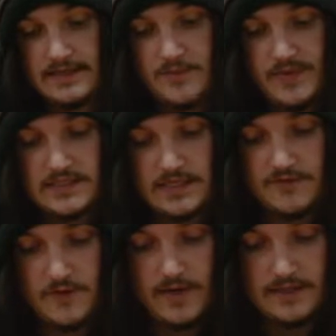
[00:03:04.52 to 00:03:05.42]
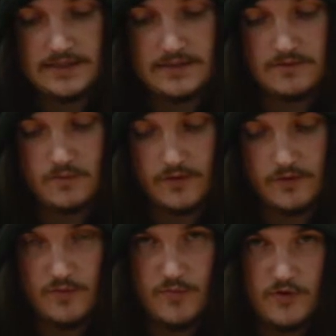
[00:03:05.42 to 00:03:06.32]
the big stuff you mainly want to
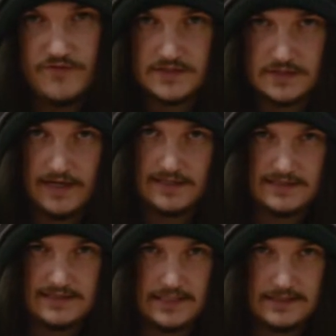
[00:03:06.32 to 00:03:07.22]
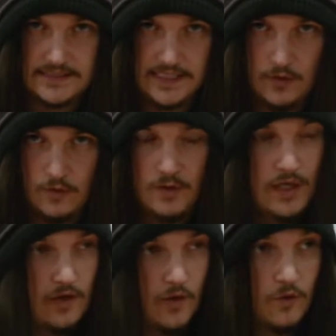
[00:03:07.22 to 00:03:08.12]
remove is like, let's say Cell
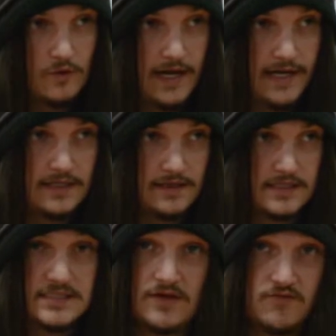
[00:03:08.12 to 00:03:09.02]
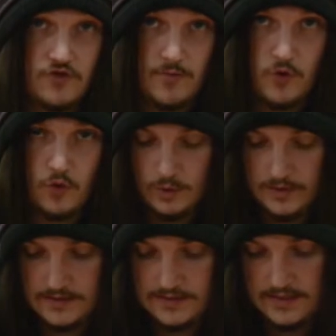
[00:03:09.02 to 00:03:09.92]
or like the 7-drop
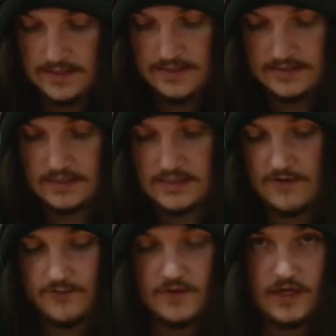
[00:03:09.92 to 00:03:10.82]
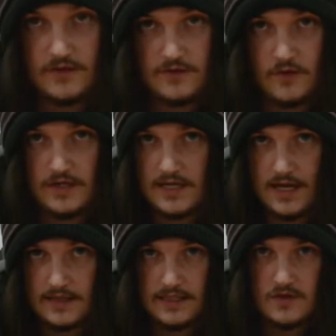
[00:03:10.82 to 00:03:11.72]
coolers. So it's stuff with like
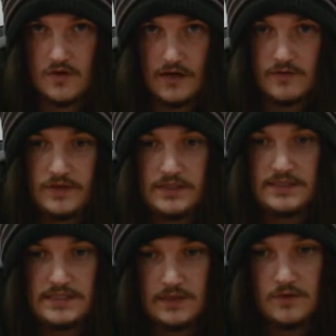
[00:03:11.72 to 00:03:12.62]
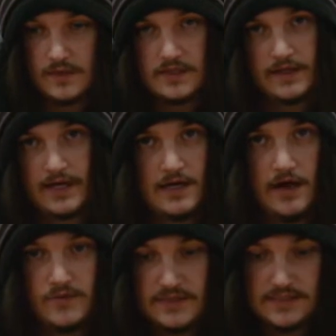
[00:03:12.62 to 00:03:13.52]
30k that you kind of really deal with, like
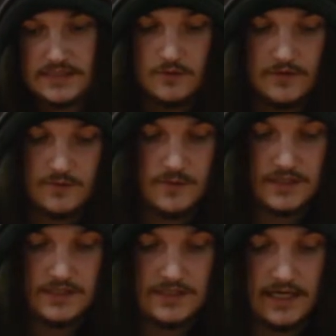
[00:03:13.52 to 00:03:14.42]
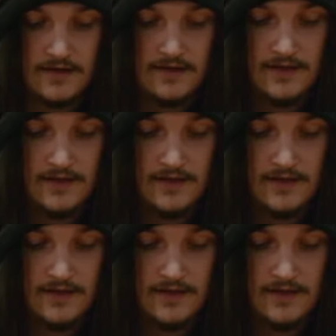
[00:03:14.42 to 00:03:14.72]
can't really deal with this deck.